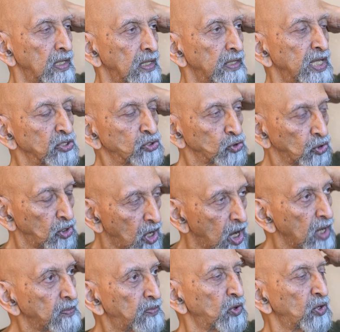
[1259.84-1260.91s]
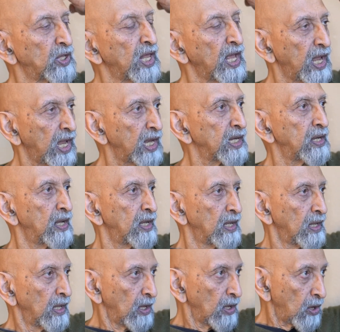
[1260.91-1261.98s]
they should not put the head
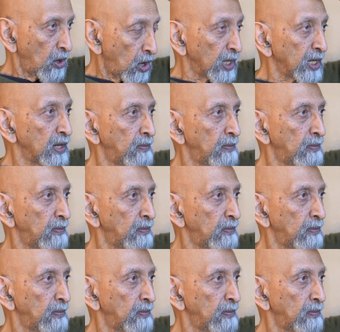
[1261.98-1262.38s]
on